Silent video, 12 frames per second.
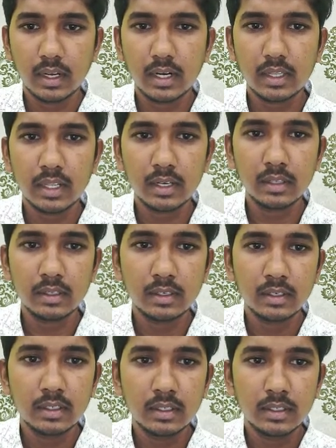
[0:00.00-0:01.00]
and then
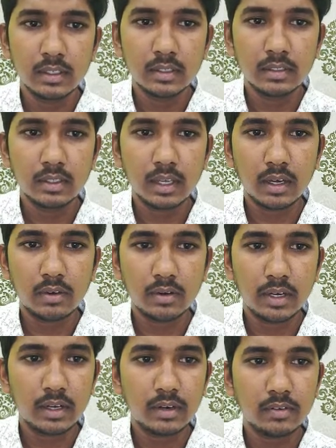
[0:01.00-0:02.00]
they have
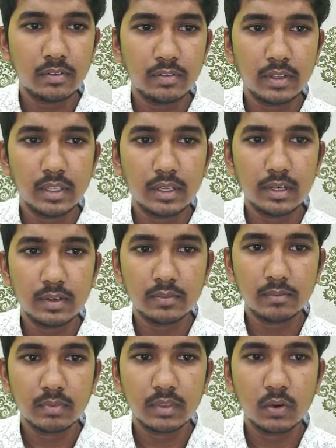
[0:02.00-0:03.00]
written whether
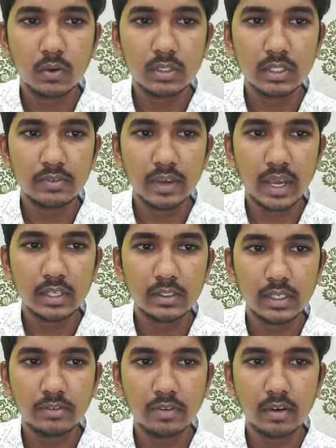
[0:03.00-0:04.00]
the course of
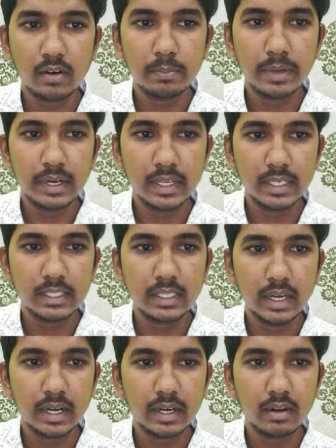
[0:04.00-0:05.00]
action followed by D is
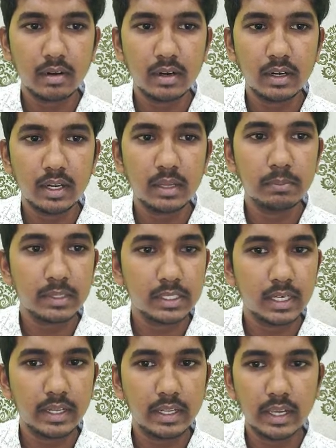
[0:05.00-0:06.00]
correct or not, like
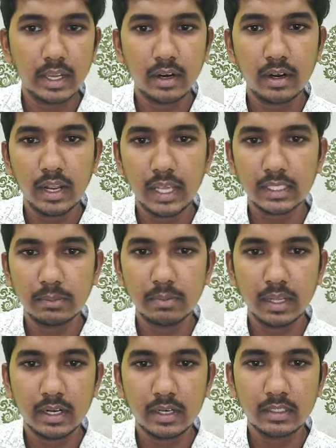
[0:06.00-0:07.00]
Mr. D cannot accept
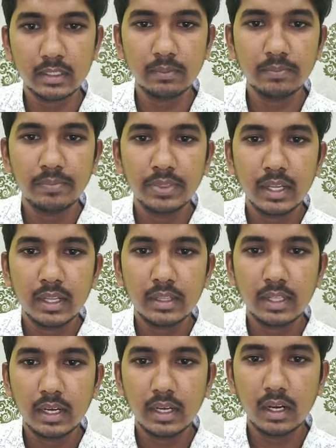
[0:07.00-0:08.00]
directorship.
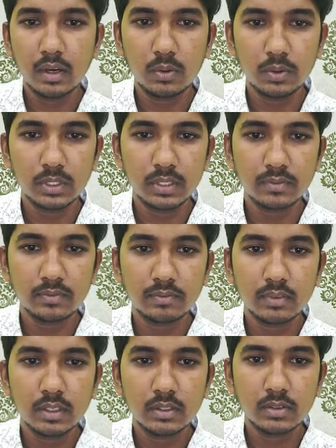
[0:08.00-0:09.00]
Then conclusion.
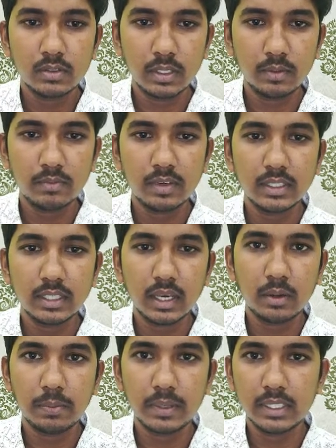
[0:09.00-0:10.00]
So same wise I
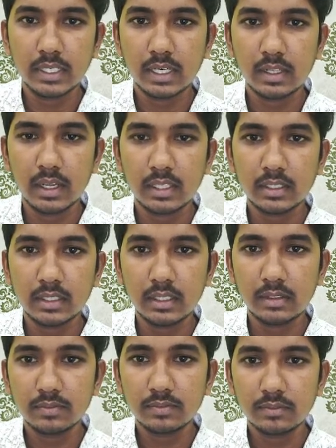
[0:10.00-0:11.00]
have presented the answer,
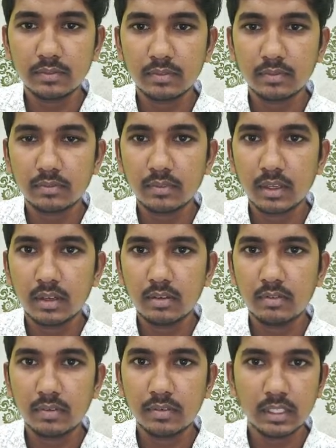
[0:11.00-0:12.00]

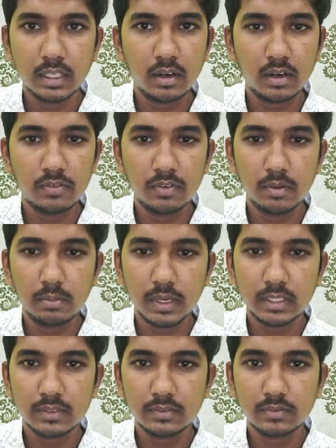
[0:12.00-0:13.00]
for which I got full
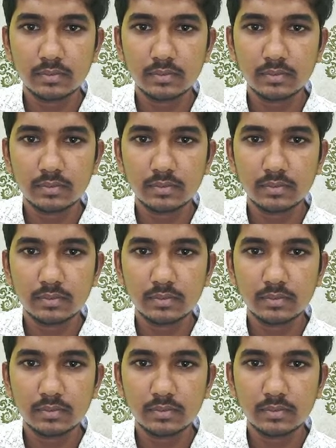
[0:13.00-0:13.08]
marks.